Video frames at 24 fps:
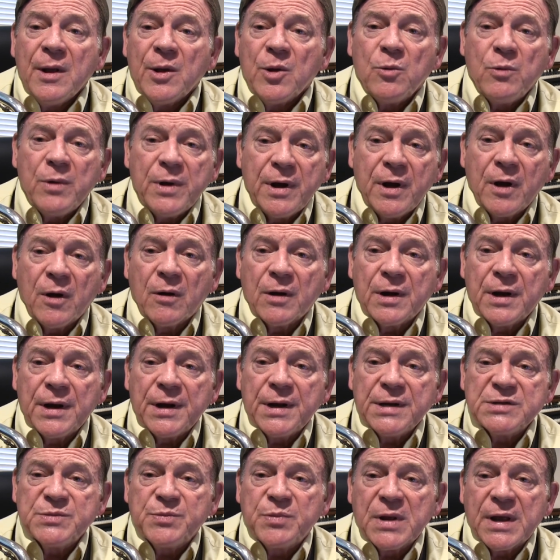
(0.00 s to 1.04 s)
We hear it in
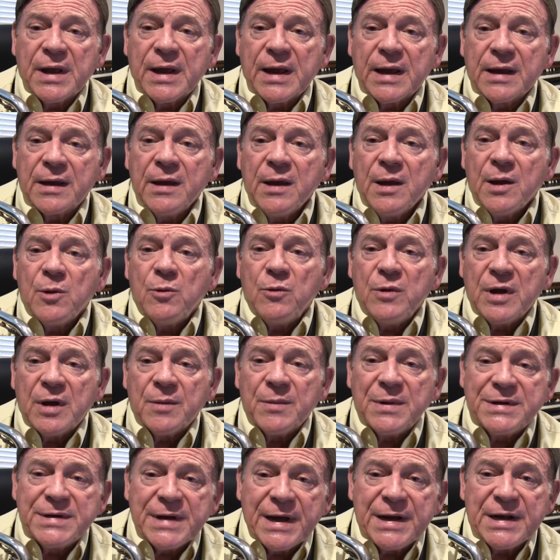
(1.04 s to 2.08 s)
his playing. We
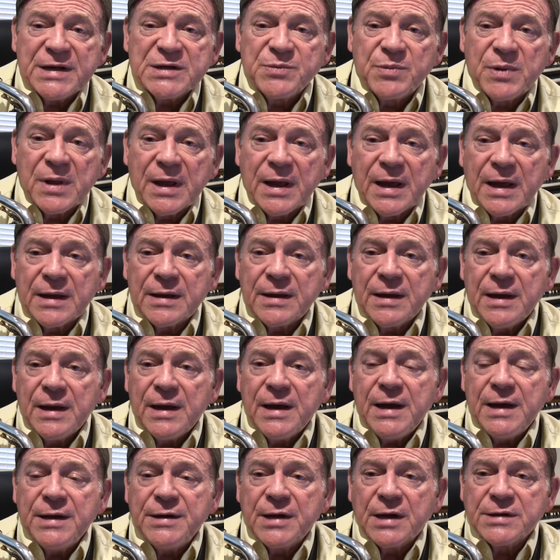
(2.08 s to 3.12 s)
imitate his playing.
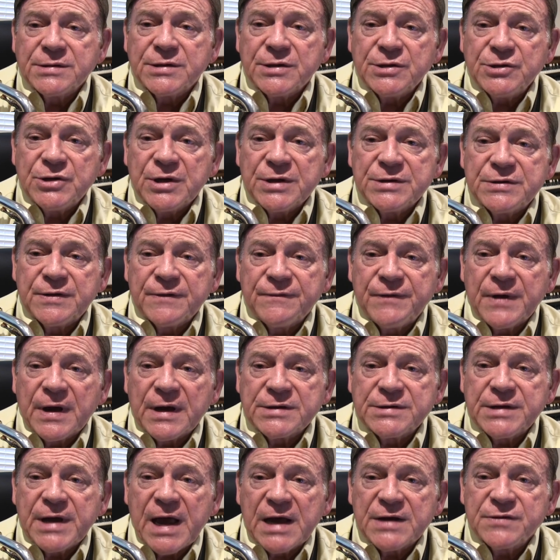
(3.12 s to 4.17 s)
He doesn't just
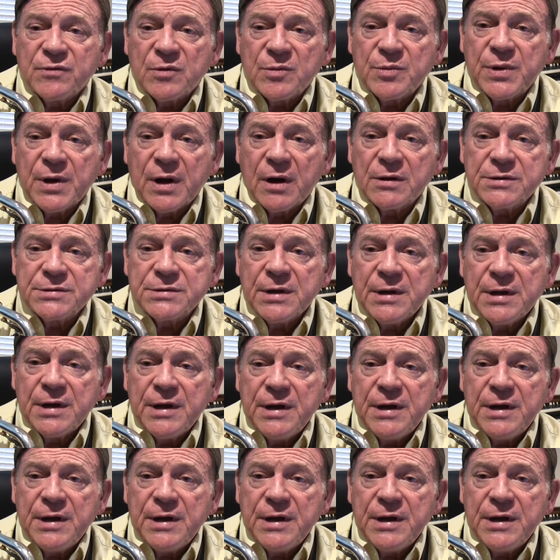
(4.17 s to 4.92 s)
affect saxophone players.